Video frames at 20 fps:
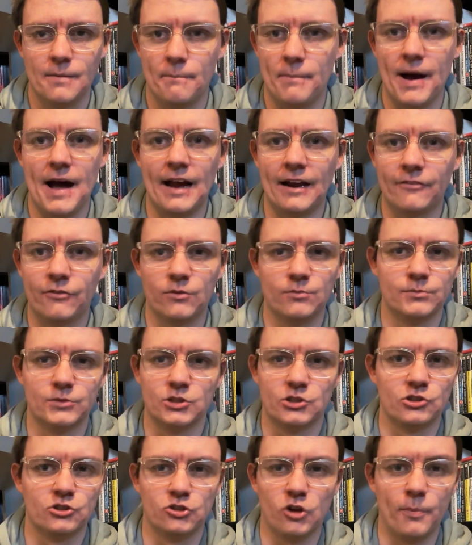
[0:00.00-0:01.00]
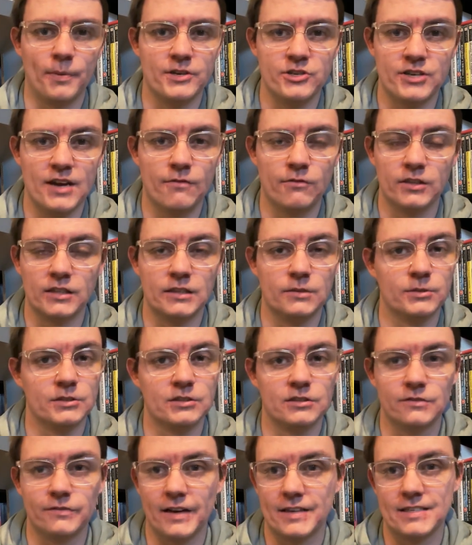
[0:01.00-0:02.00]
back from just shopping generally,
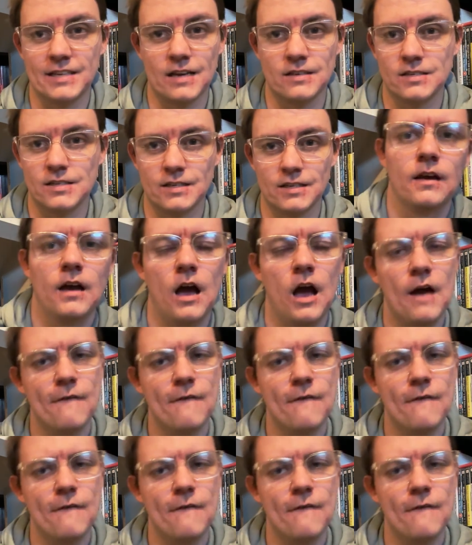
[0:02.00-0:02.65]
which is fantastic.